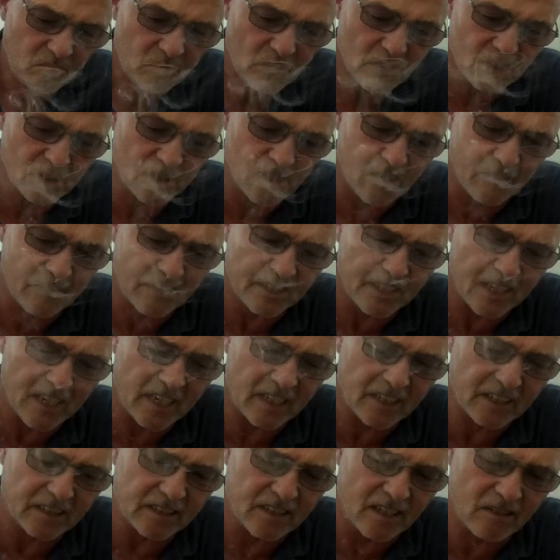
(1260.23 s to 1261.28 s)
Slow it
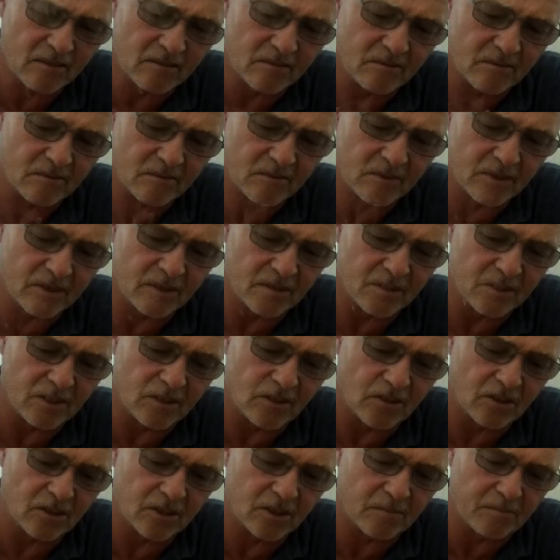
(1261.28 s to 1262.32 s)
down. It don't. You
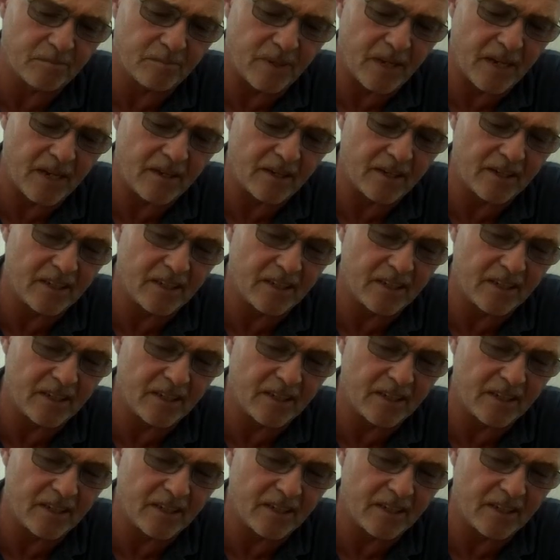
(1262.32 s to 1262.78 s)
got the power.